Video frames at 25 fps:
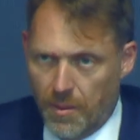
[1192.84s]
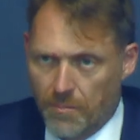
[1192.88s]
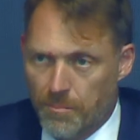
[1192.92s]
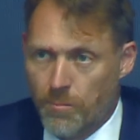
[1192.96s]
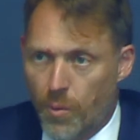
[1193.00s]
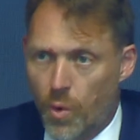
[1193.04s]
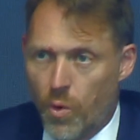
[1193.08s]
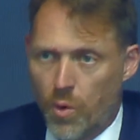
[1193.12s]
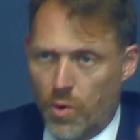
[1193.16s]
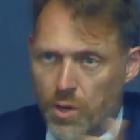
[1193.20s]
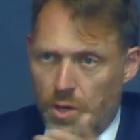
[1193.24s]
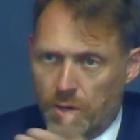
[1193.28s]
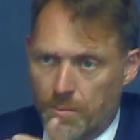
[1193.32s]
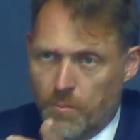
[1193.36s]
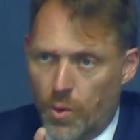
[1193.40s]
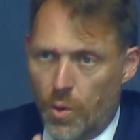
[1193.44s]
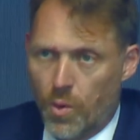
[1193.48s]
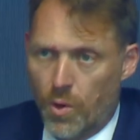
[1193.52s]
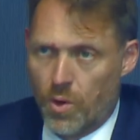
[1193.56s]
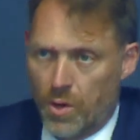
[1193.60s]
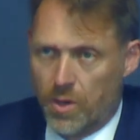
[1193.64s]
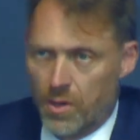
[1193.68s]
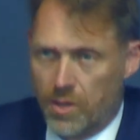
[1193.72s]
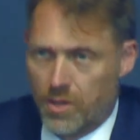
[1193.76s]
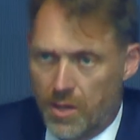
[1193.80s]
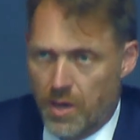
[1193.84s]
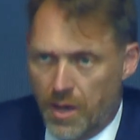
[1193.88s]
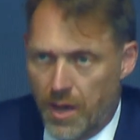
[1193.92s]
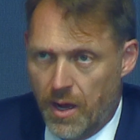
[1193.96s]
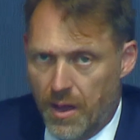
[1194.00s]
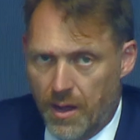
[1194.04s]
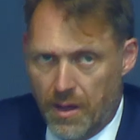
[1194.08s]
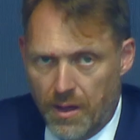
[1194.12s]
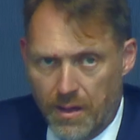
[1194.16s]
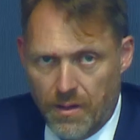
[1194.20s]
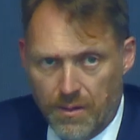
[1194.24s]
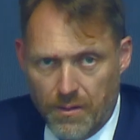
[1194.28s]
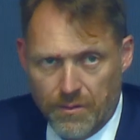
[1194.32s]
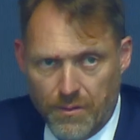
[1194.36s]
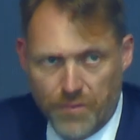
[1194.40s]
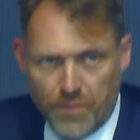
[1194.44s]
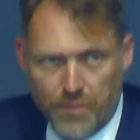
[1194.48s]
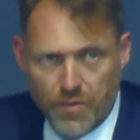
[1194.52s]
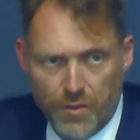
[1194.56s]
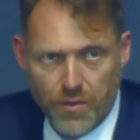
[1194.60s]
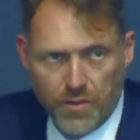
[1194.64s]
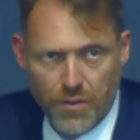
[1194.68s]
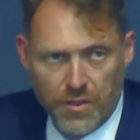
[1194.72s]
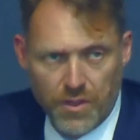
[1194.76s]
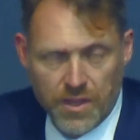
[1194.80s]
more and more of
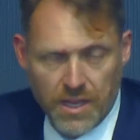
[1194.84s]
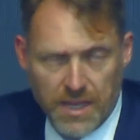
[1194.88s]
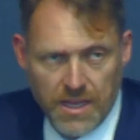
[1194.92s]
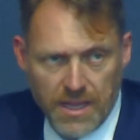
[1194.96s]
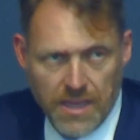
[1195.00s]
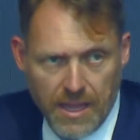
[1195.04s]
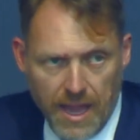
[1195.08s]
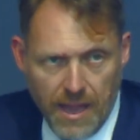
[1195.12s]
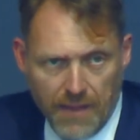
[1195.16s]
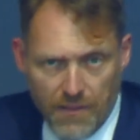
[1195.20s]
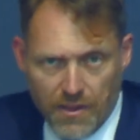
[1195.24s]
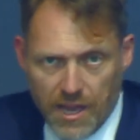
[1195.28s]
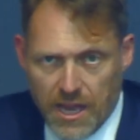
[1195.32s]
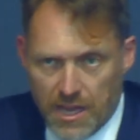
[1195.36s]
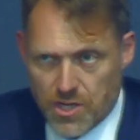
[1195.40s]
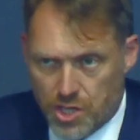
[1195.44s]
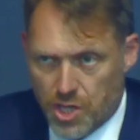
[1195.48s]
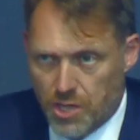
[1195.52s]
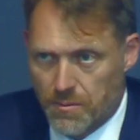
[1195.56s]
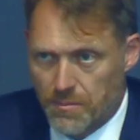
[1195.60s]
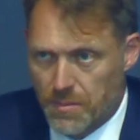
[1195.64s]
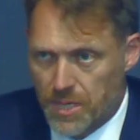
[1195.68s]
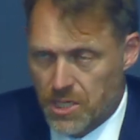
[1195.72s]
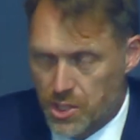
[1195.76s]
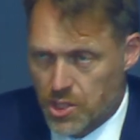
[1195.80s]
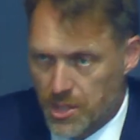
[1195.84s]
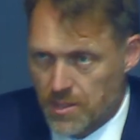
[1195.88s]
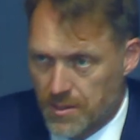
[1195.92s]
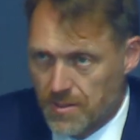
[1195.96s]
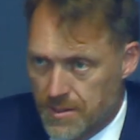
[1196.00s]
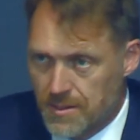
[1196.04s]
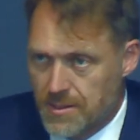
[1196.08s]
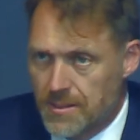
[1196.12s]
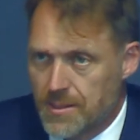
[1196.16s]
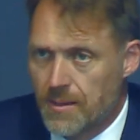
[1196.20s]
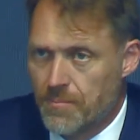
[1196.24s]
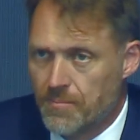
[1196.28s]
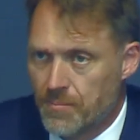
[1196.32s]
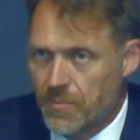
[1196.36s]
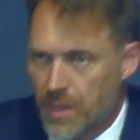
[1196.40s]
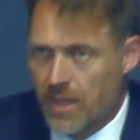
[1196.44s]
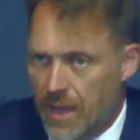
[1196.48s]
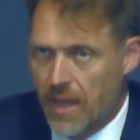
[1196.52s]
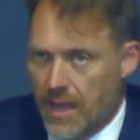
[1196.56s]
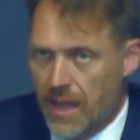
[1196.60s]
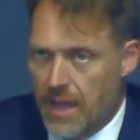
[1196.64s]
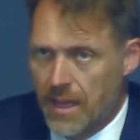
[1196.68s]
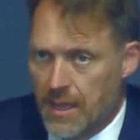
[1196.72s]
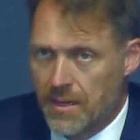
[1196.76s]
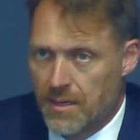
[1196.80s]
the aviation missions.
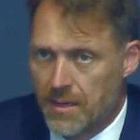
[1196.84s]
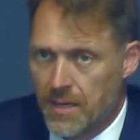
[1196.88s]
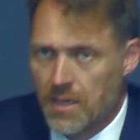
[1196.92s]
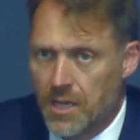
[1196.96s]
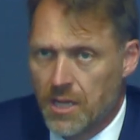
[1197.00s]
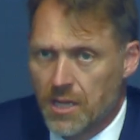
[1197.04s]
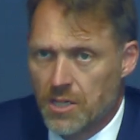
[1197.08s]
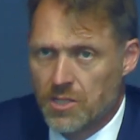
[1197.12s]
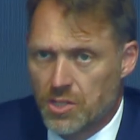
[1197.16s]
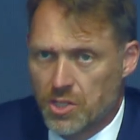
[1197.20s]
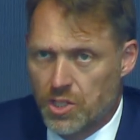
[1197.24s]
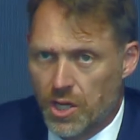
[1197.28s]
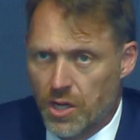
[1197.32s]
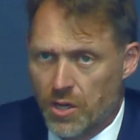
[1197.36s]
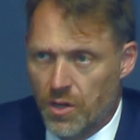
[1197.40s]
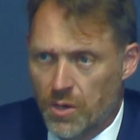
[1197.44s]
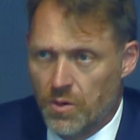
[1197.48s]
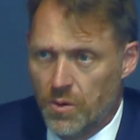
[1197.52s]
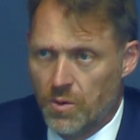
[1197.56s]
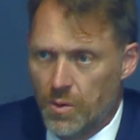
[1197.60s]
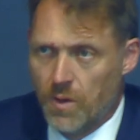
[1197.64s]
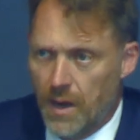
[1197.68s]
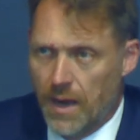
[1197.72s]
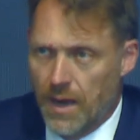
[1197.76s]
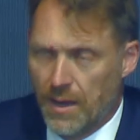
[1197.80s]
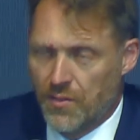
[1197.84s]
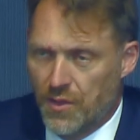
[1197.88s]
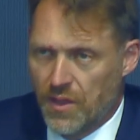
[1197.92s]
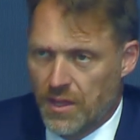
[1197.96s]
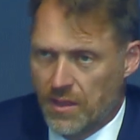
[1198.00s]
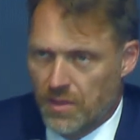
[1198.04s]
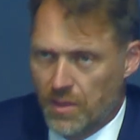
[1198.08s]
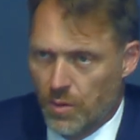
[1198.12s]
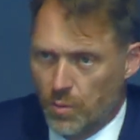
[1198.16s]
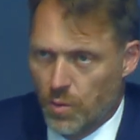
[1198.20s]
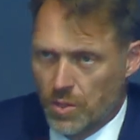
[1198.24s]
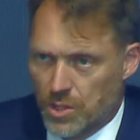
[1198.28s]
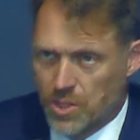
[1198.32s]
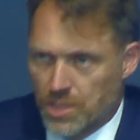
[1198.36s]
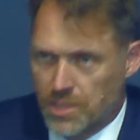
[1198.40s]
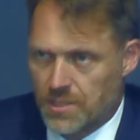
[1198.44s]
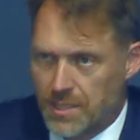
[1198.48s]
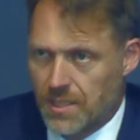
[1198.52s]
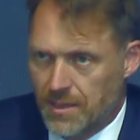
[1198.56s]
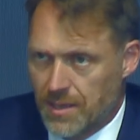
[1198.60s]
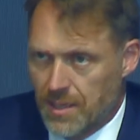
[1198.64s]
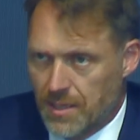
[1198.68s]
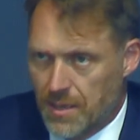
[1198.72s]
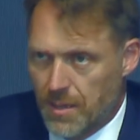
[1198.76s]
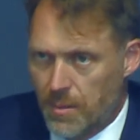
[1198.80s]
And so I think that we're
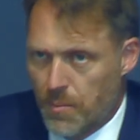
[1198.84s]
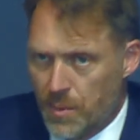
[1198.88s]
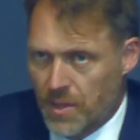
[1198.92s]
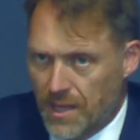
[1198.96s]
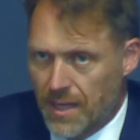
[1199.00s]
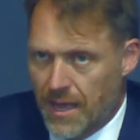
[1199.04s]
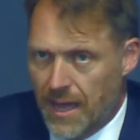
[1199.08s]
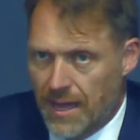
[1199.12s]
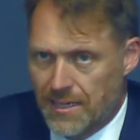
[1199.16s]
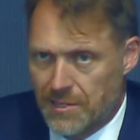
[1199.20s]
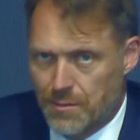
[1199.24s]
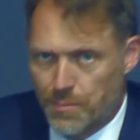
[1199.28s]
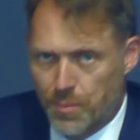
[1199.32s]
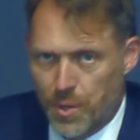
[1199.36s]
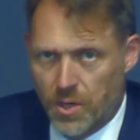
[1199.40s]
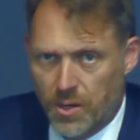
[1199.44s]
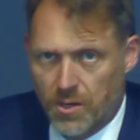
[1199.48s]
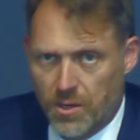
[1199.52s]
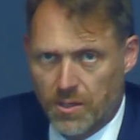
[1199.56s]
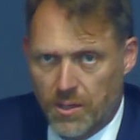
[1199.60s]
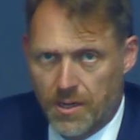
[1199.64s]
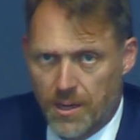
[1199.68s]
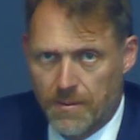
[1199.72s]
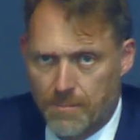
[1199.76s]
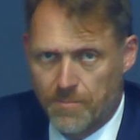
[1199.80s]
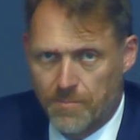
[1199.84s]
just at the tip of the iceberg,